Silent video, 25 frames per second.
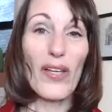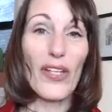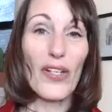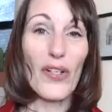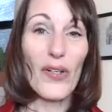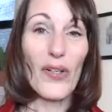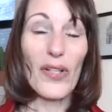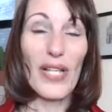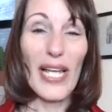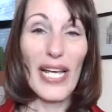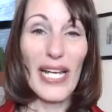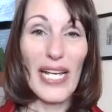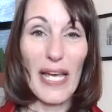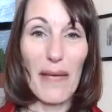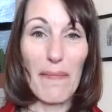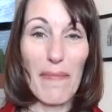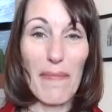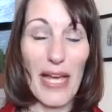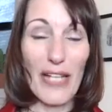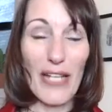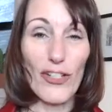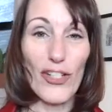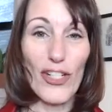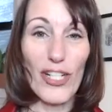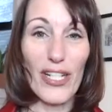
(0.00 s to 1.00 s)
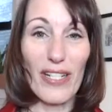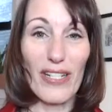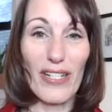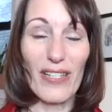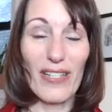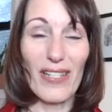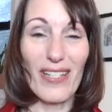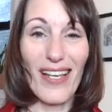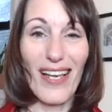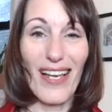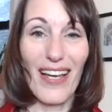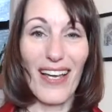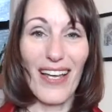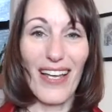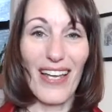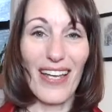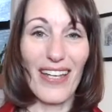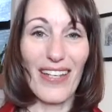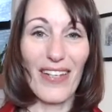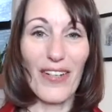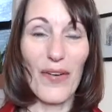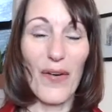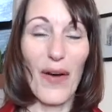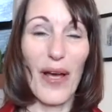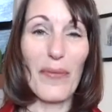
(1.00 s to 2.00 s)
like I mentioned,
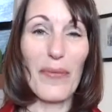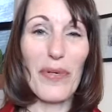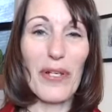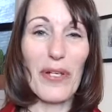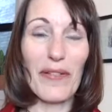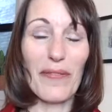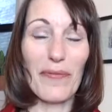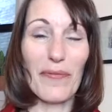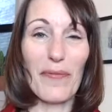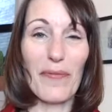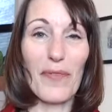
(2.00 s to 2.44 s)
I would